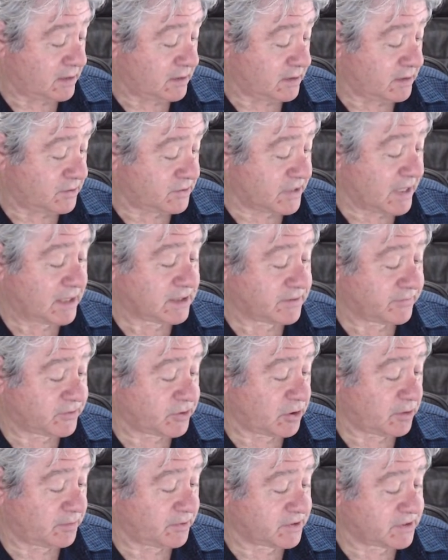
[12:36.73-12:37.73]
Chance of
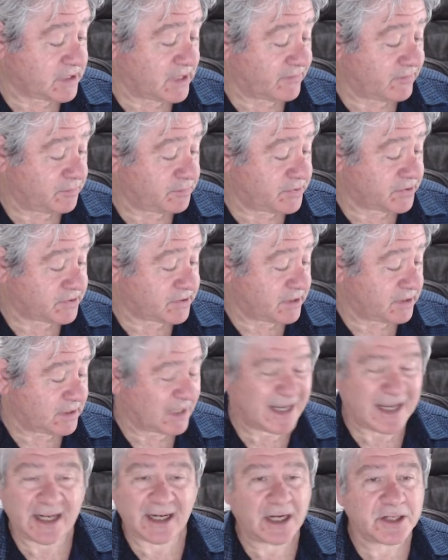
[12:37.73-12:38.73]
turbulence 7%.
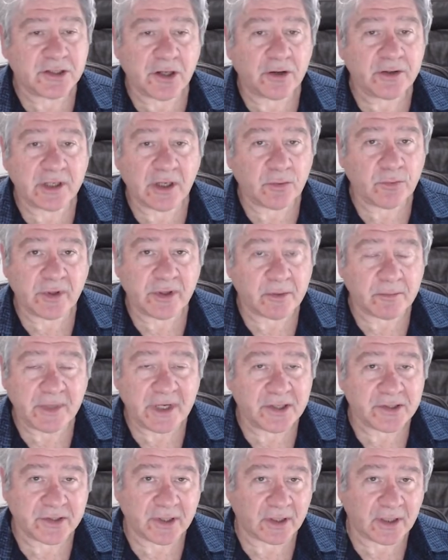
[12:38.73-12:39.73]
Again, I don't know whether it
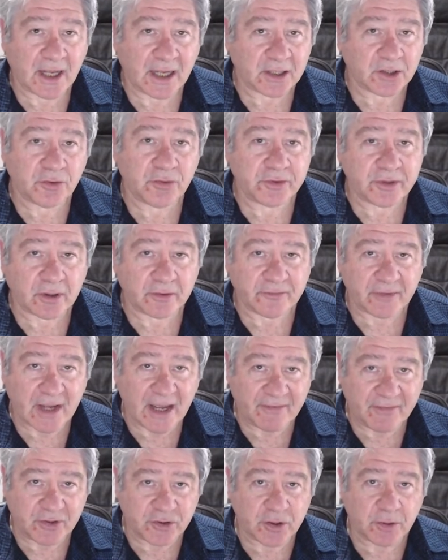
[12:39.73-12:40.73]
means the likelihood of
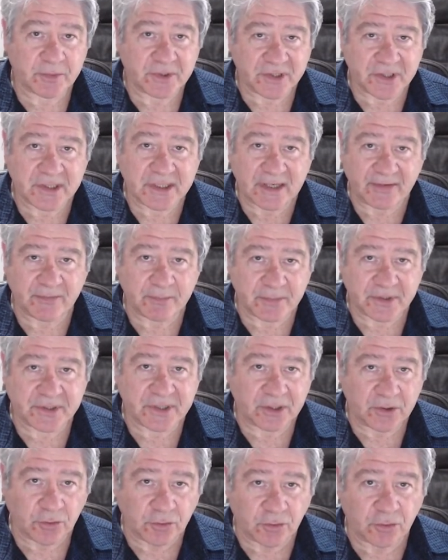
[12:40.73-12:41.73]
having turbulence is
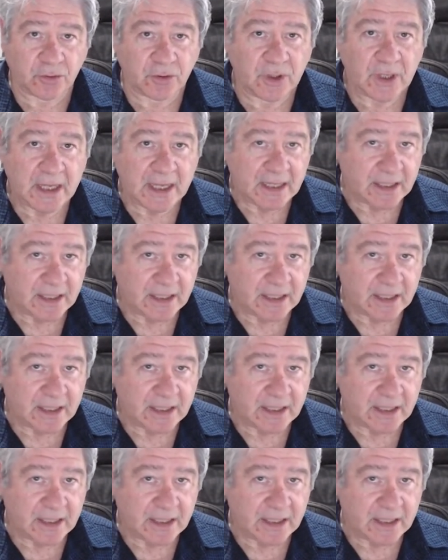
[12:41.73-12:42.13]
7% or